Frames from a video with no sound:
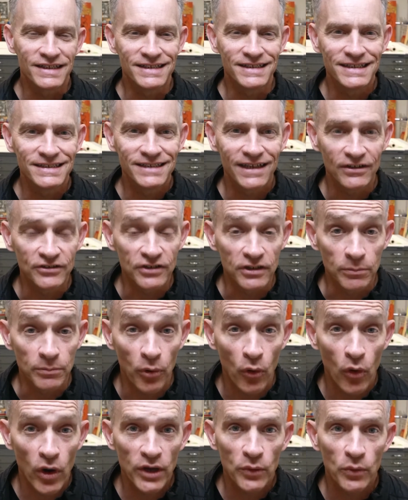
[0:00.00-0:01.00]
detail to the
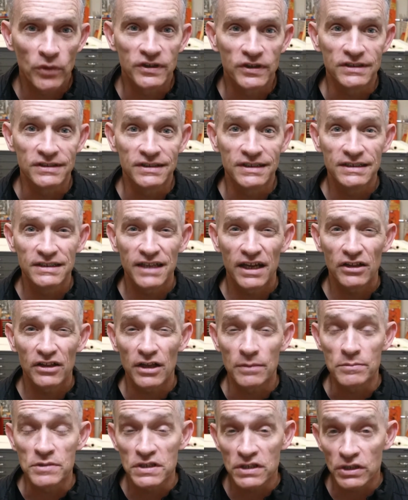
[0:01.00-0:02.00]
point where the detail
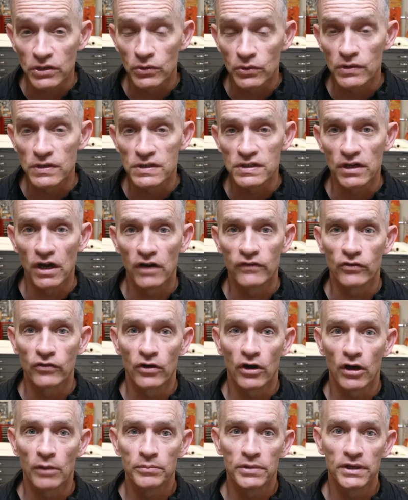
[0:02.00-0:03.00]
obscures the
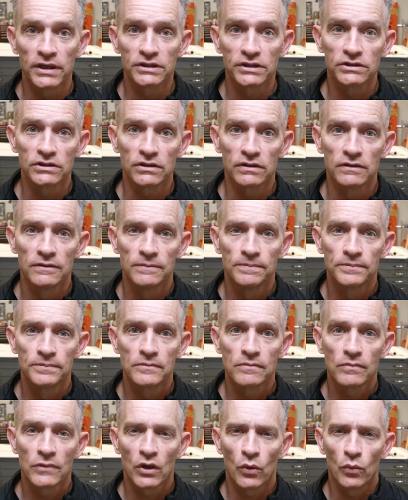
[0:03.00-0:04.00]
overall picture.
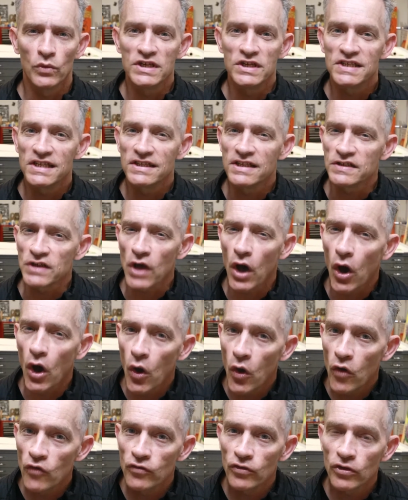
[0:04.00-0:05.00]
We see this
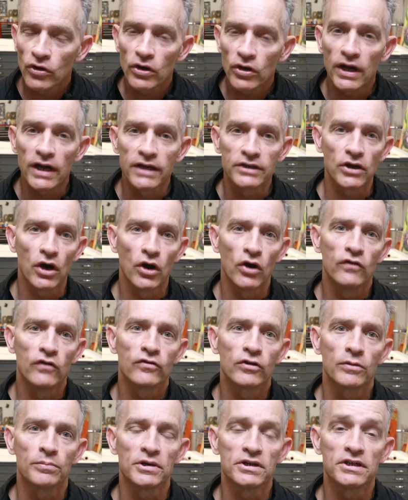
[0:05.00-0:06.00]
over and
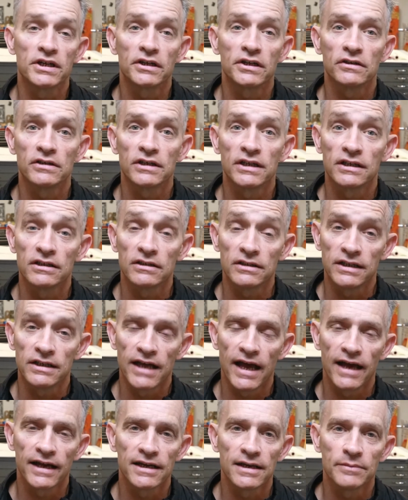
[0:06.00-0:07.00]
over, particularly in elite
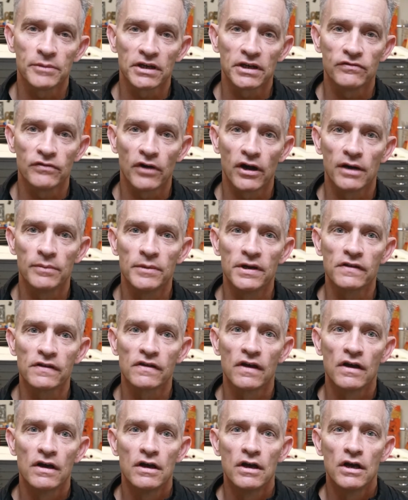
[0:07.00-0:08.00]
academic environments.
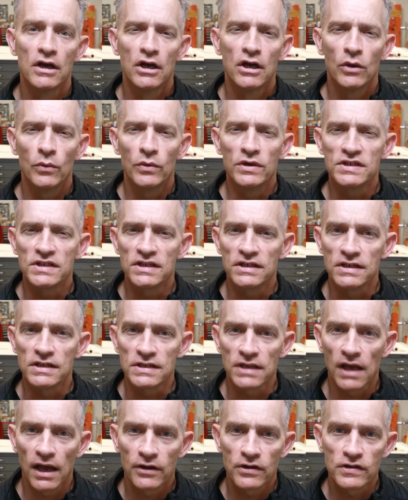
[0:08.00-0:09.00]
We see
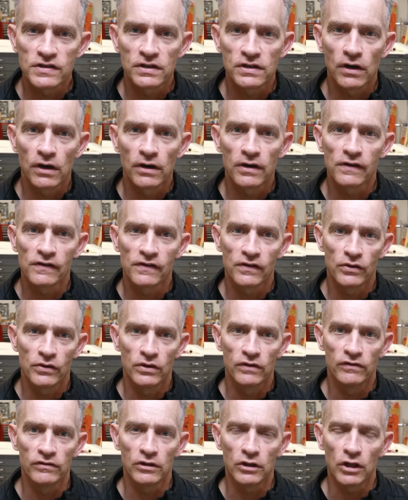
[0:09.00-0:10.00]
designers and artists who
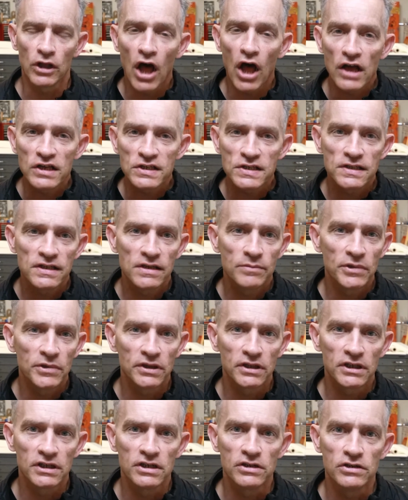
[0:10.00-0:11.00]
have lost the
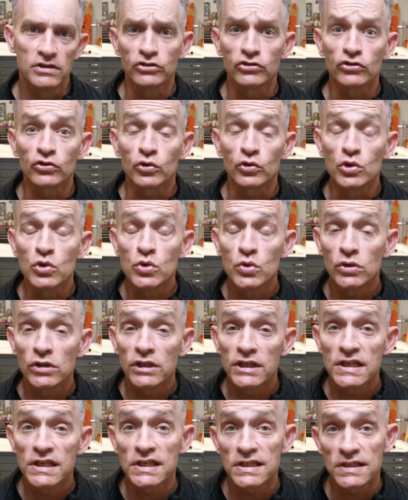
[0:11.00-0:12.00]
ability to
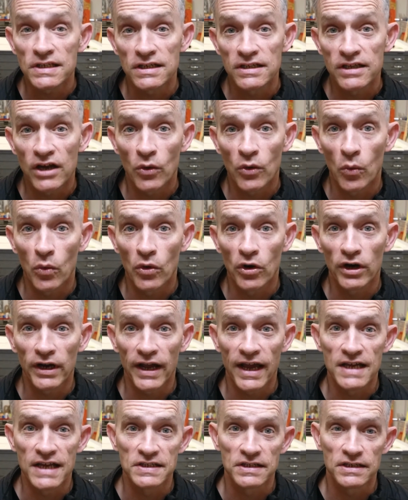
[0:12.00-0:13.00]
truly see their work
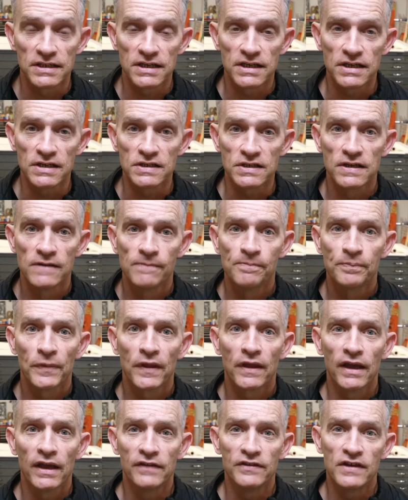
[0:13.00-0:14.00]
as it is.
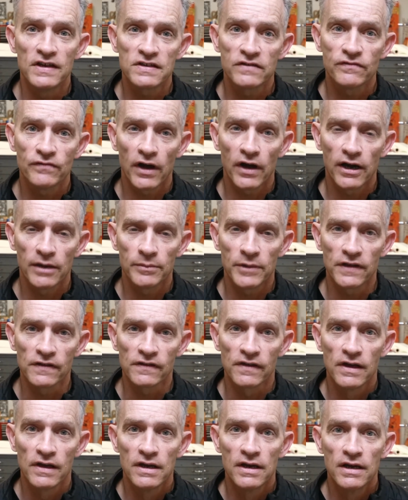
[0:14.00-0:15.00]
In these environments,
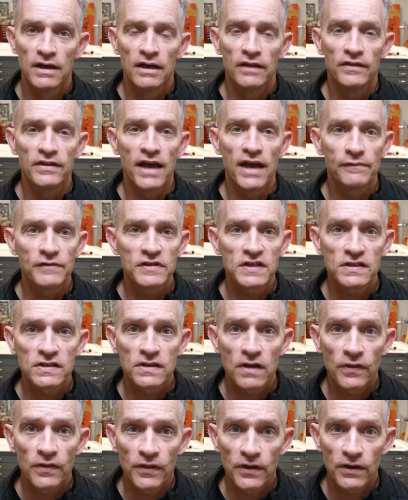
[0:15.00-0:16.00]
the emphasis
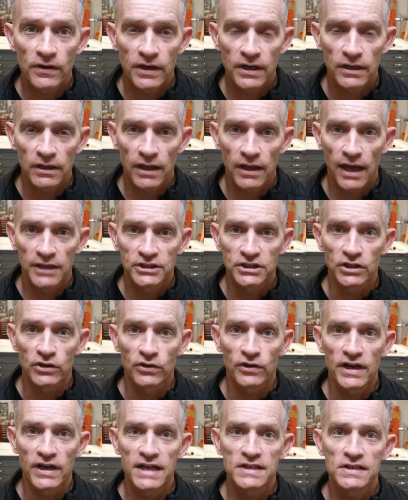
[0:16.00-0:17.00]
on theory and logic
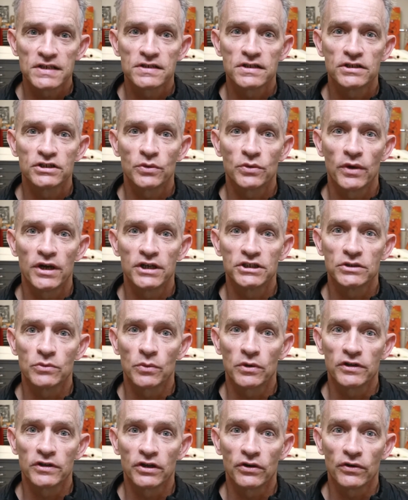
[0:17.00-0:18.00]
creates a situation
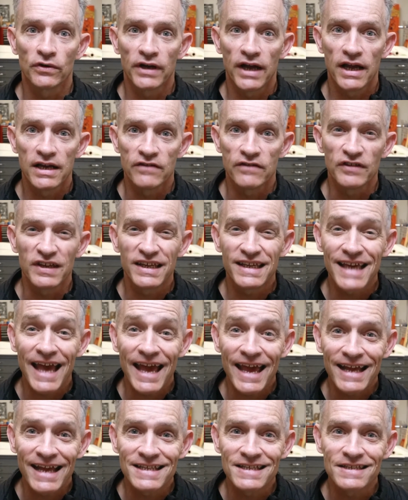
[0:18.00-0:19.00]
where the creative
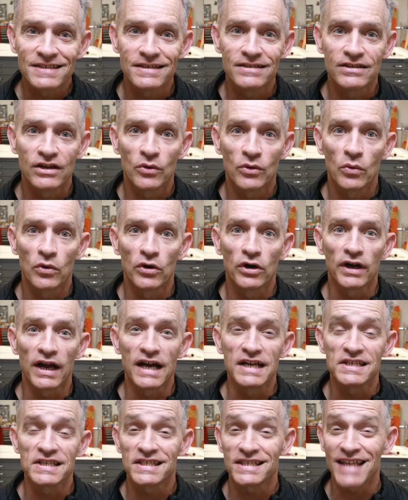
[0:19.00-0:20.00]
can't see their work
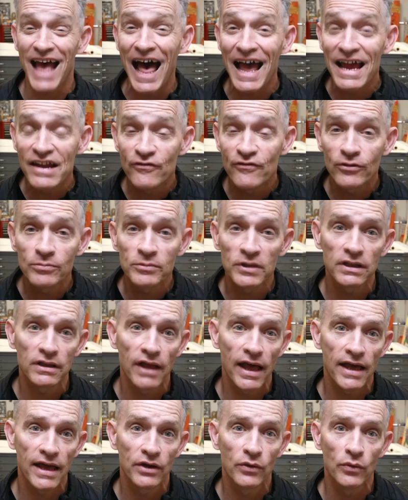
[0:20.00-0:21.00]
aside from the
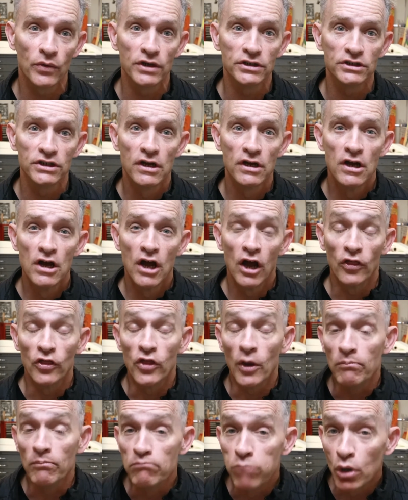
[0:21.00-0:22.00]
language, the
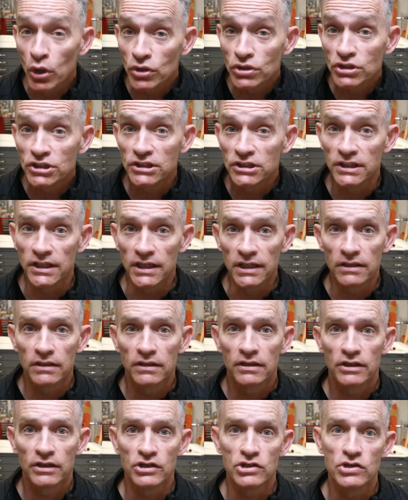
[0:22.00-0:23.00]
bullshit
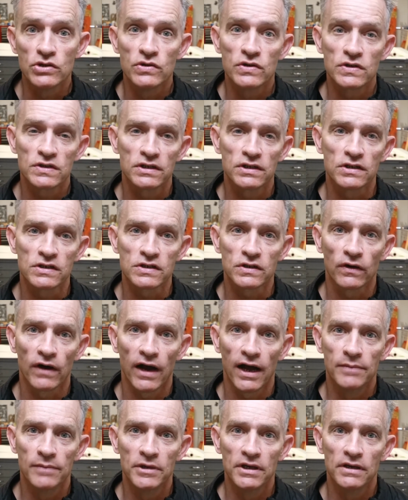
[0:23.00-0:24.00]
used to
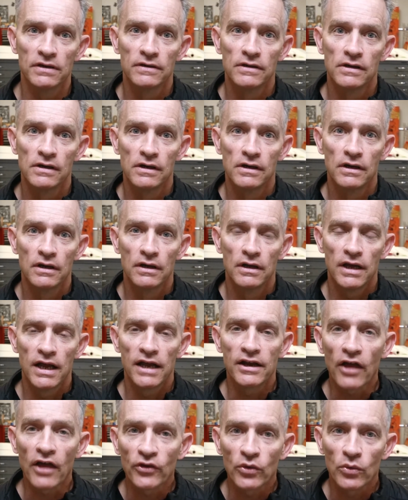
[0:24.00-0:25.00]
describe it. In
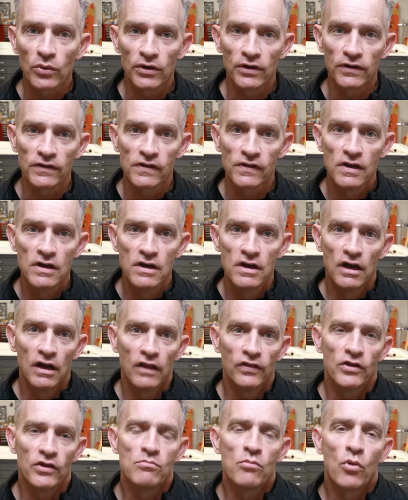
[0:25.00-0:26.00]
other words,
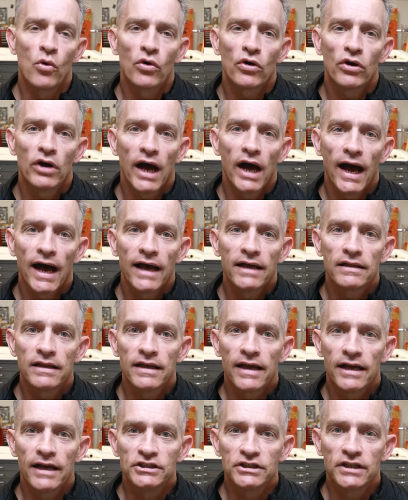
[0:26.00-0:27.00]
the more highly
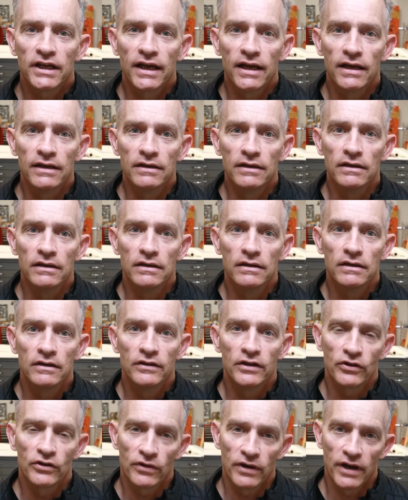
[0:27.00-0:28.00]
educated the
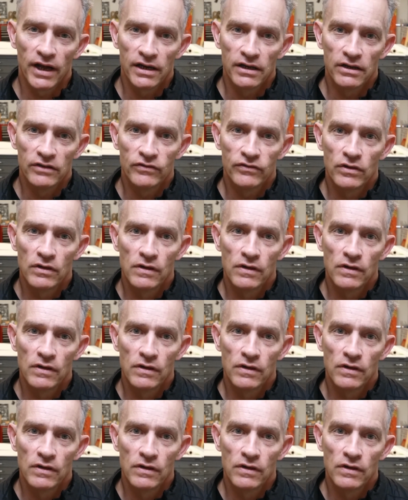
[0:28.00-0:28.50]
creative,